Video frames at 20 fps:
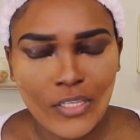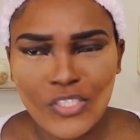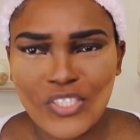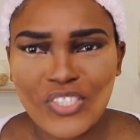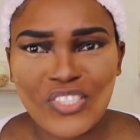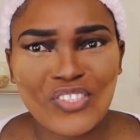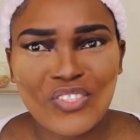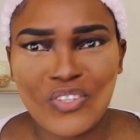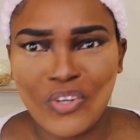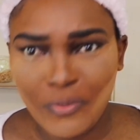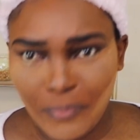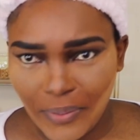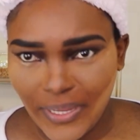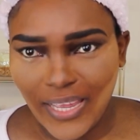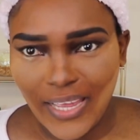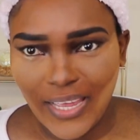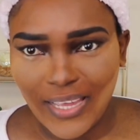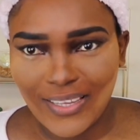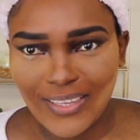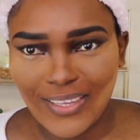just go
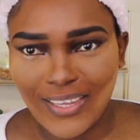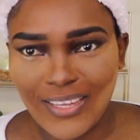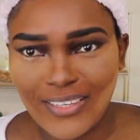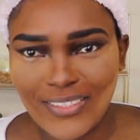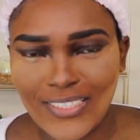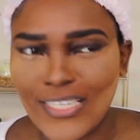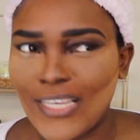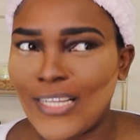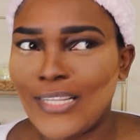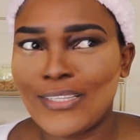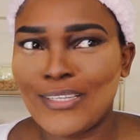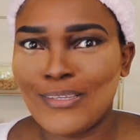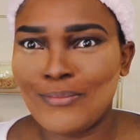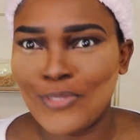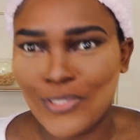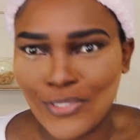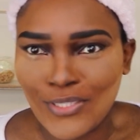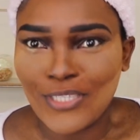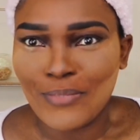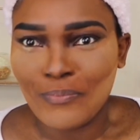back and tell them
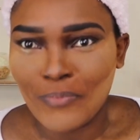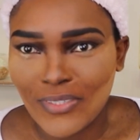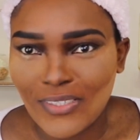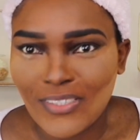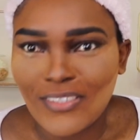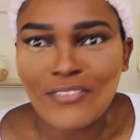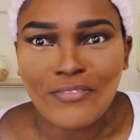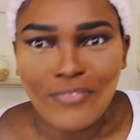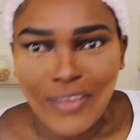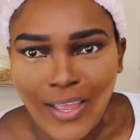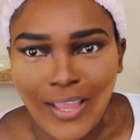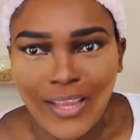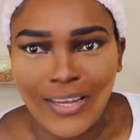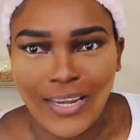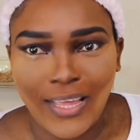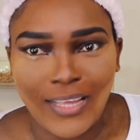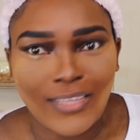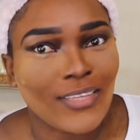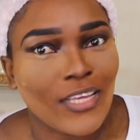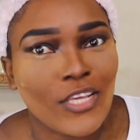your seatbelt is
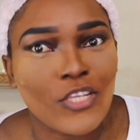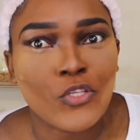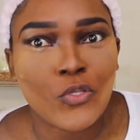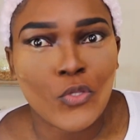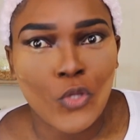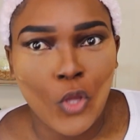fine. Like, there's